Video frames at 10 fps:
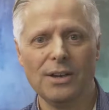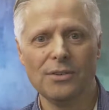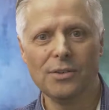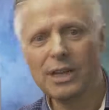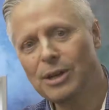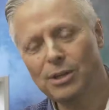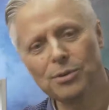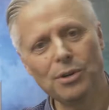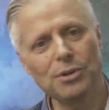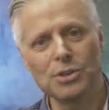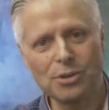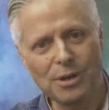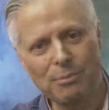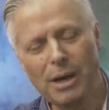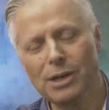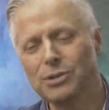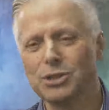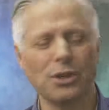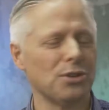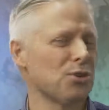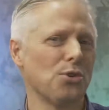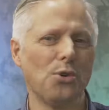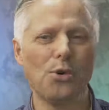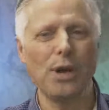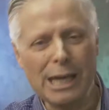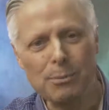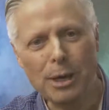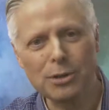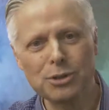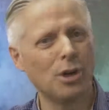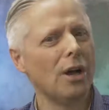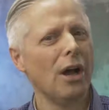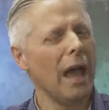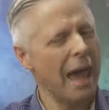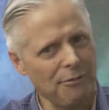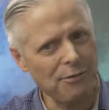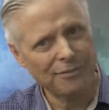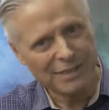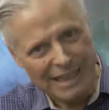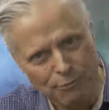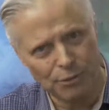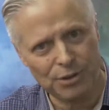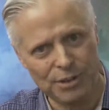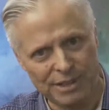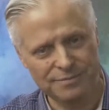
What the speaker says: Right the way through to doing mail shots or email shot. I've done everything.